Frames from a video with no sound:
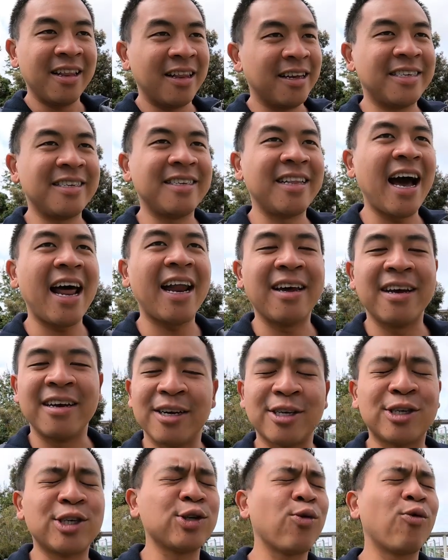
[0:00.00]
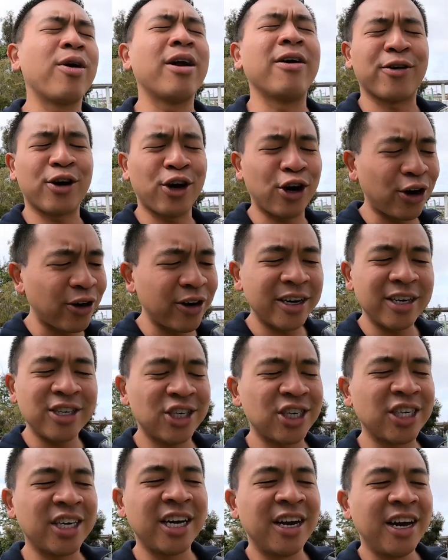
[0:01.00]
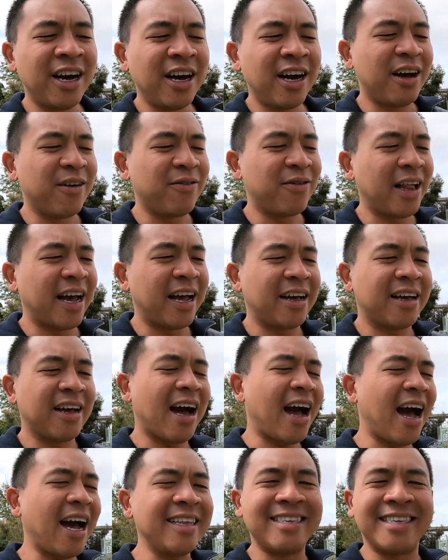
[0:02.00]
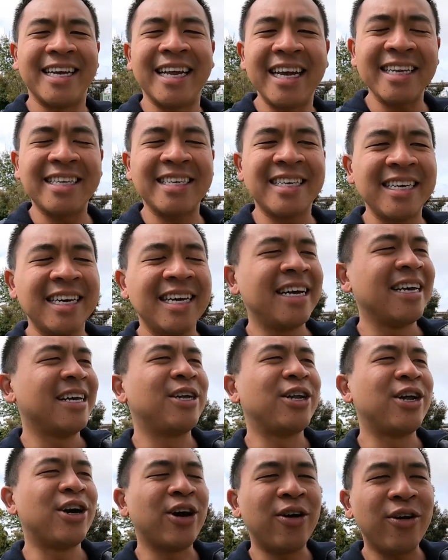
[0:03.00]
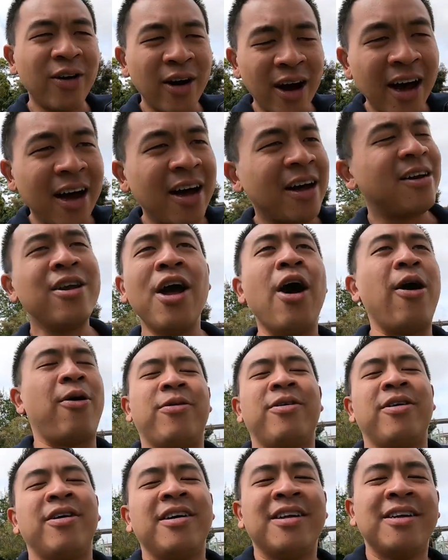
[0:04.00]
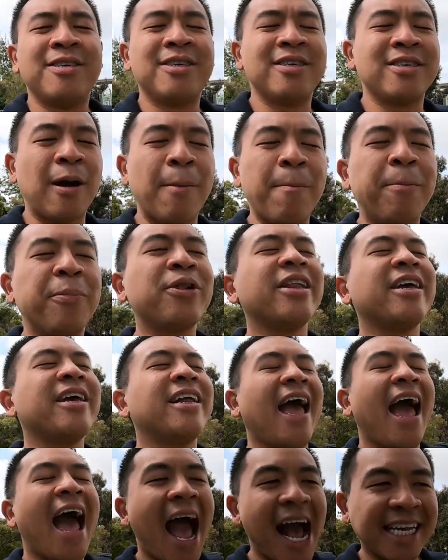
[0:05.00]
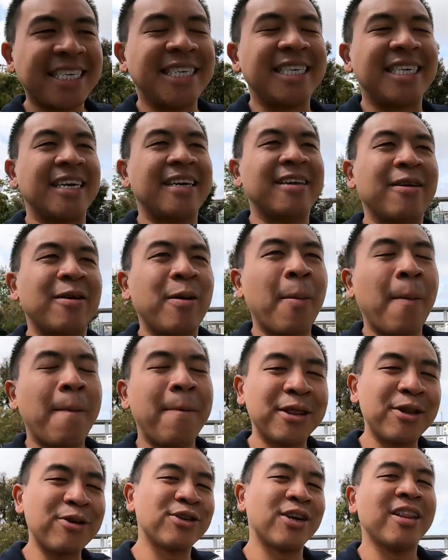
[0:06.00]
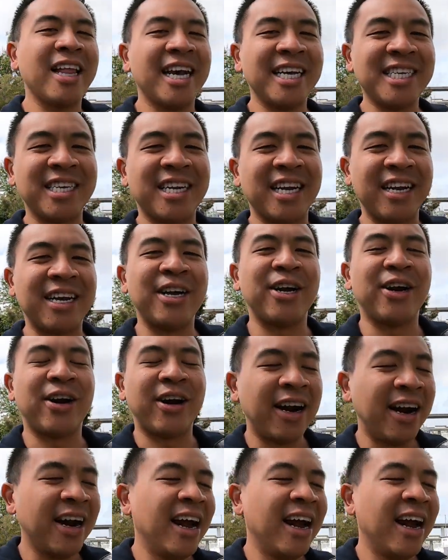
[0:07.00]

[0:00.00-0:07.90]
This is not a, a story of courage, of like, I did it, you know? No, this is a complete accident, but there's a lesson in here.